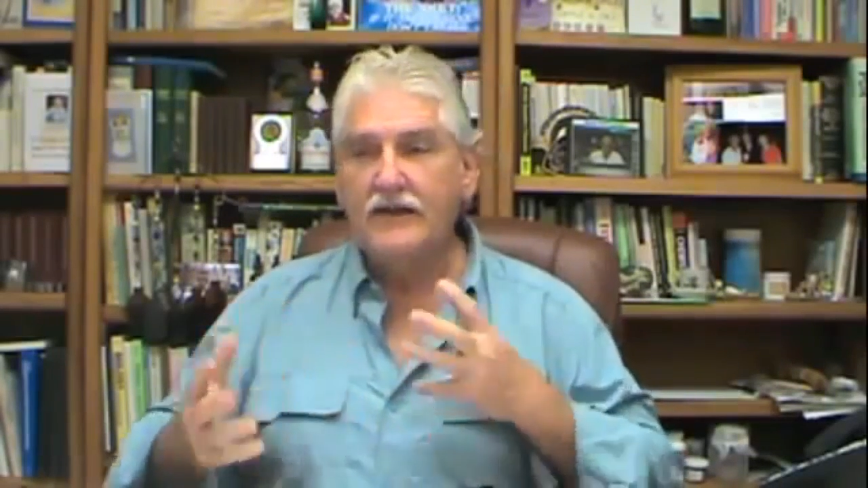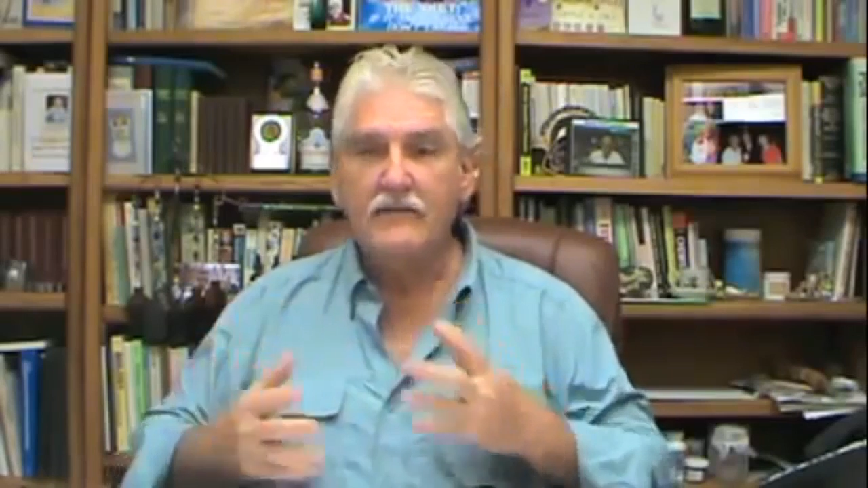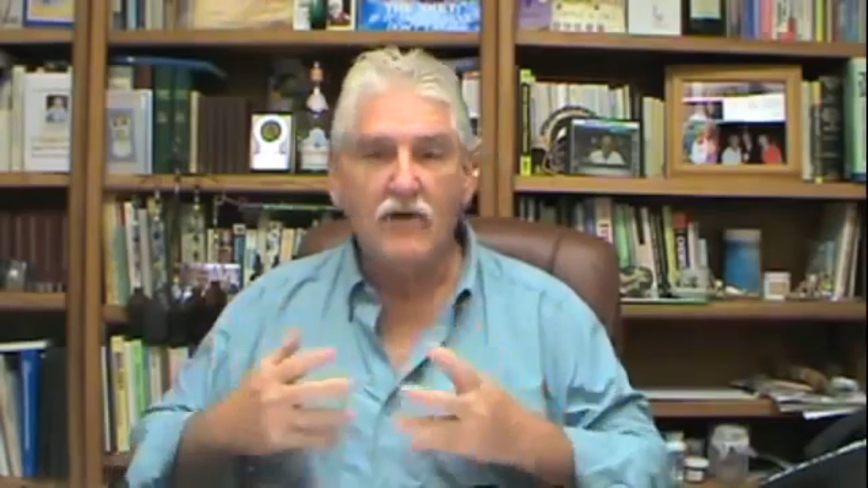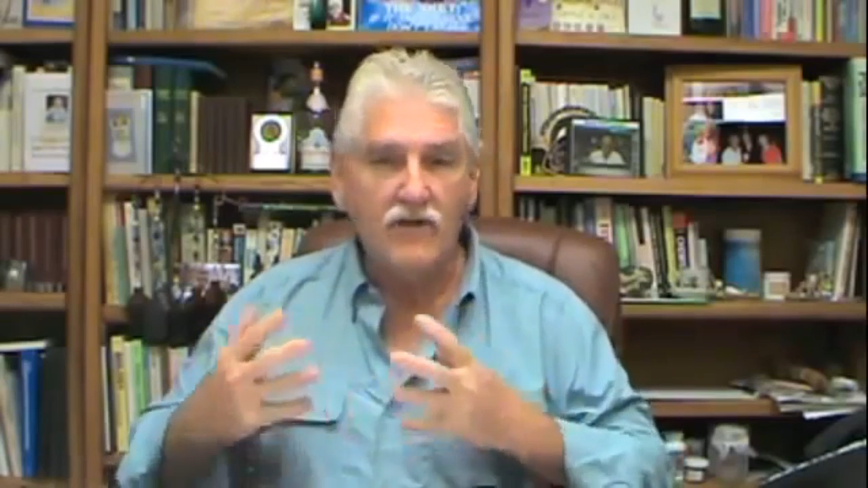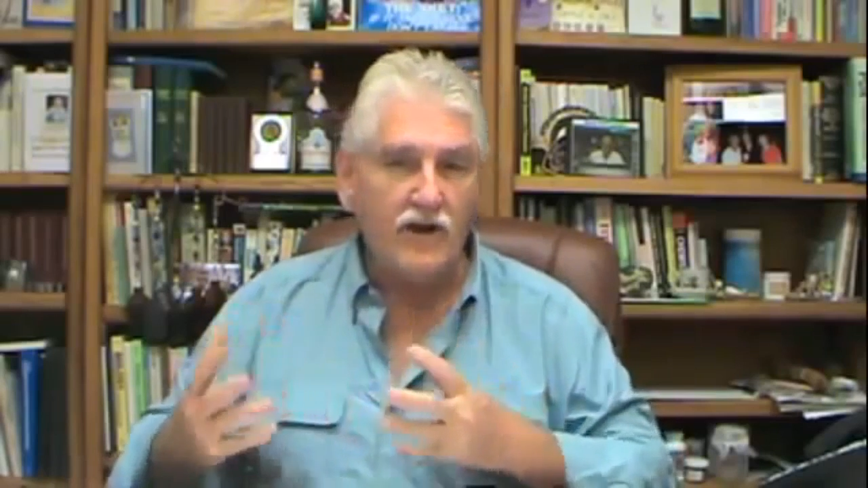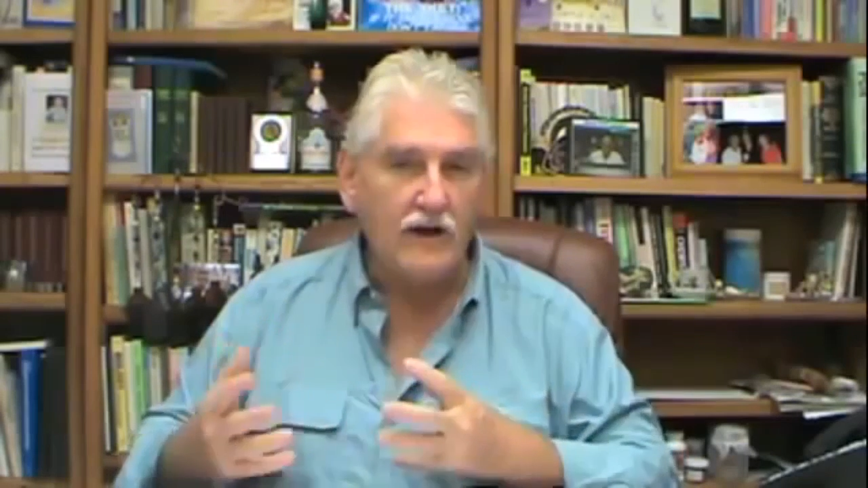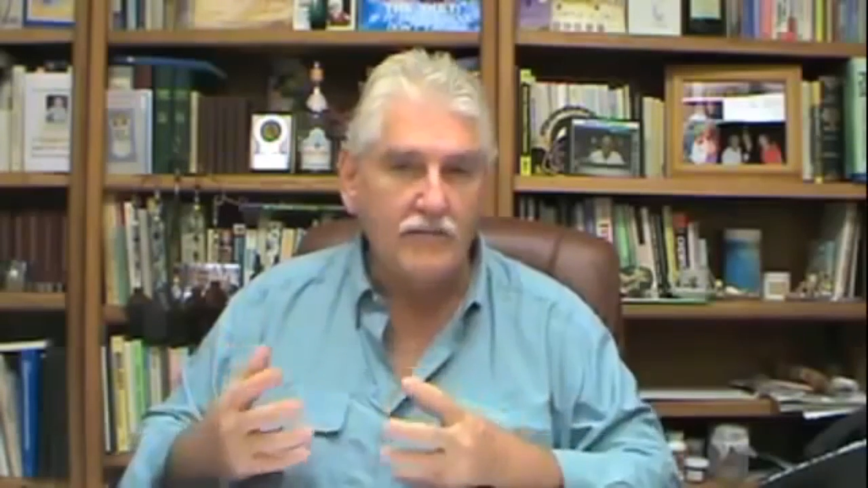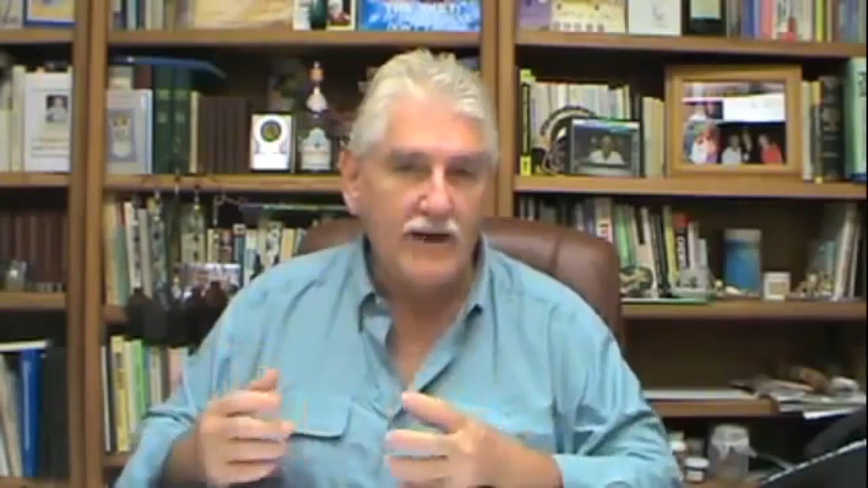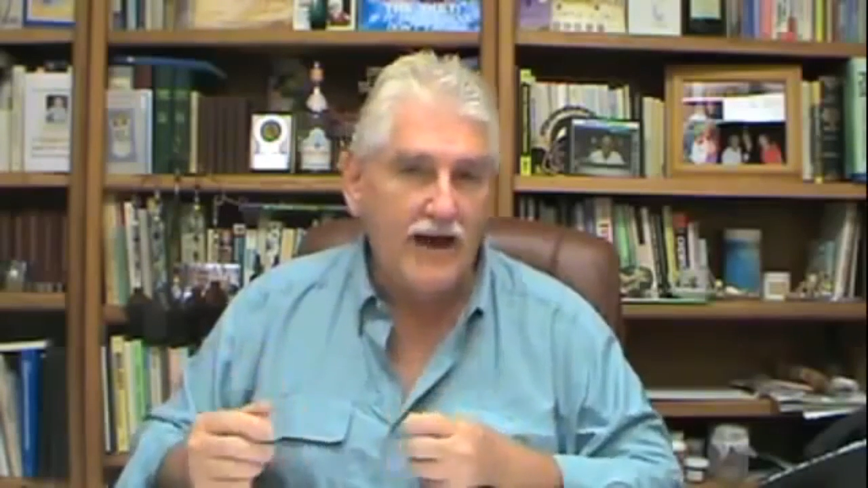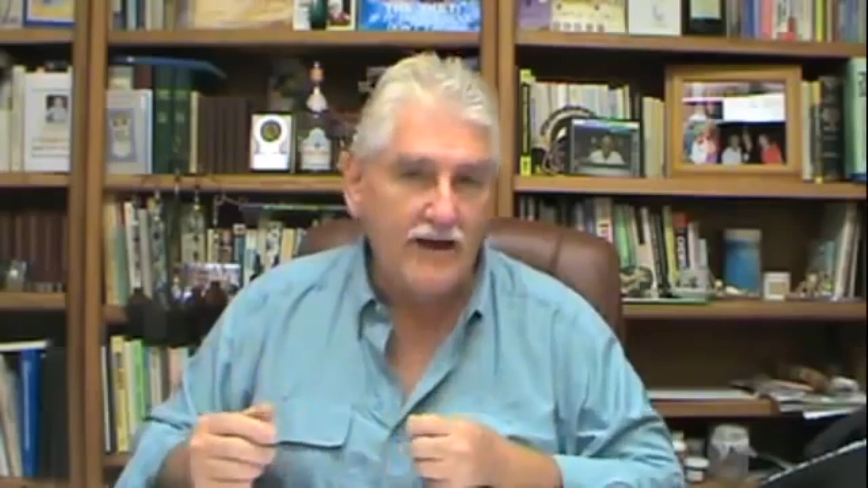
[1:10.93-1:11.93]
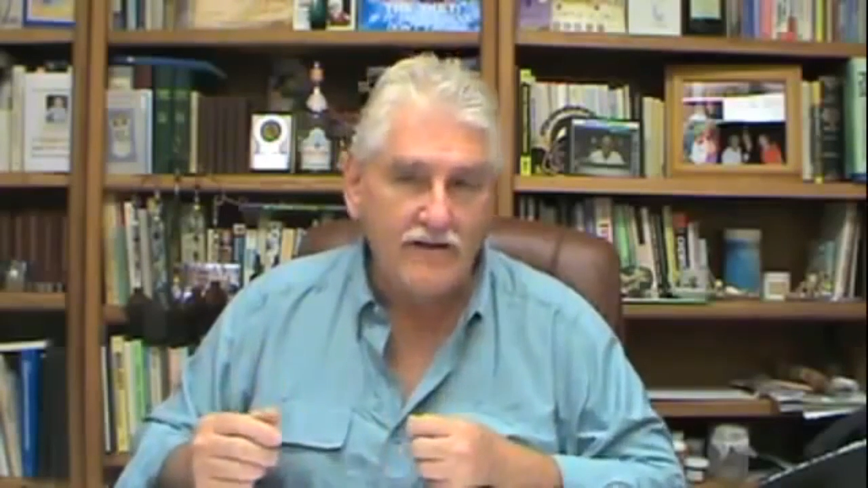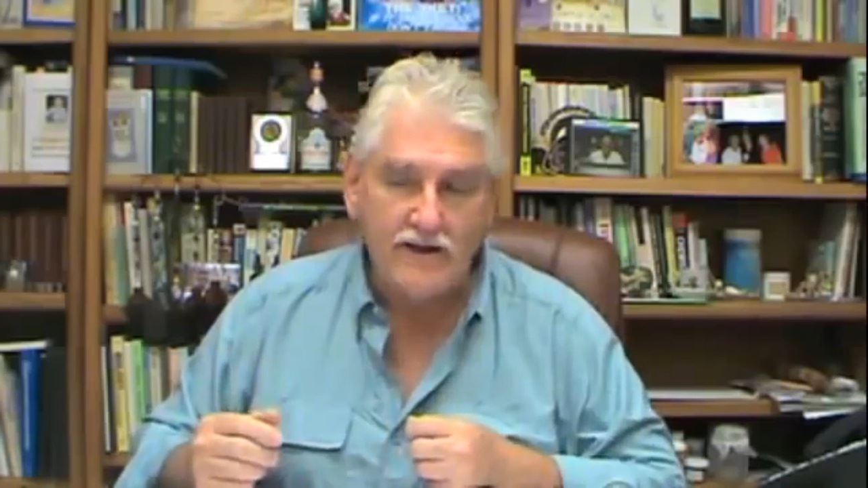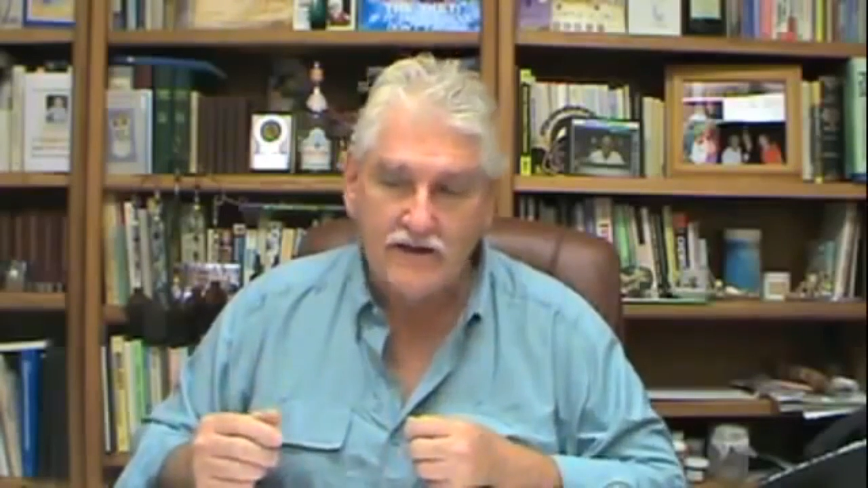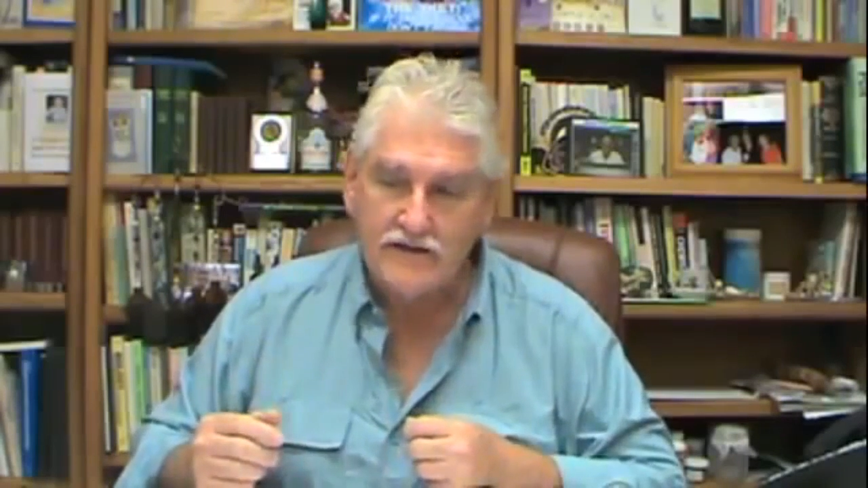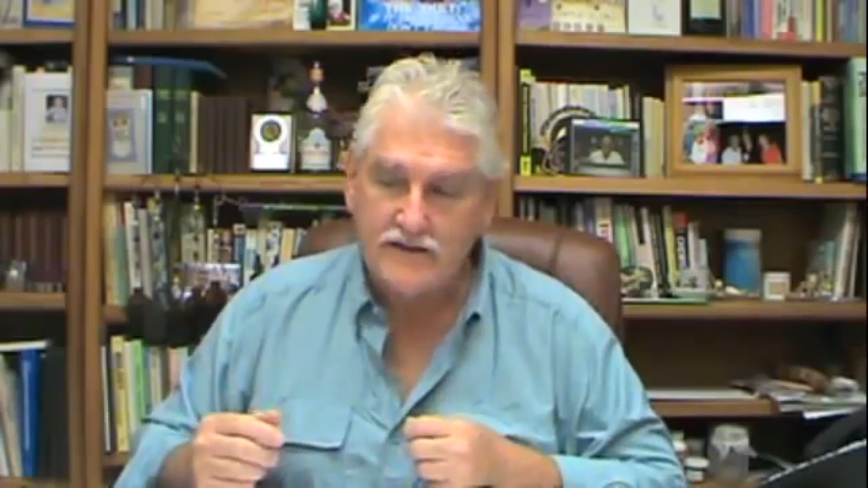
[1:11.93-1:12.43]
chemotherapy out of
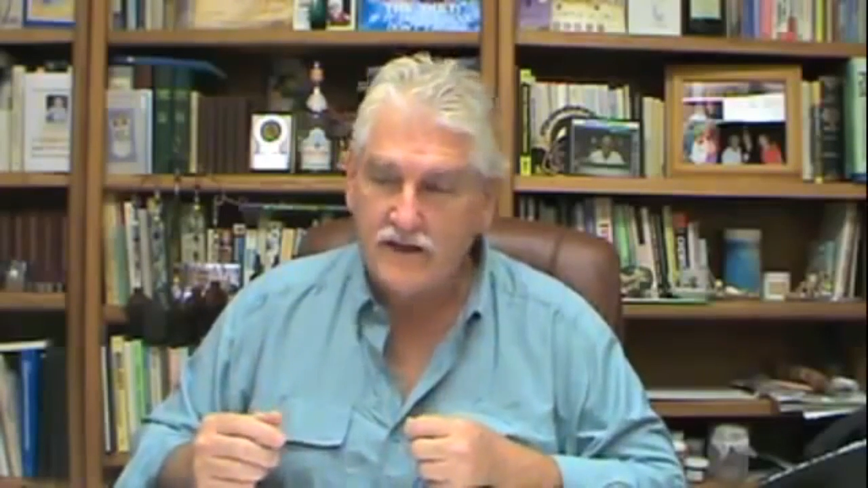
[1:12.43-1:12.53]
these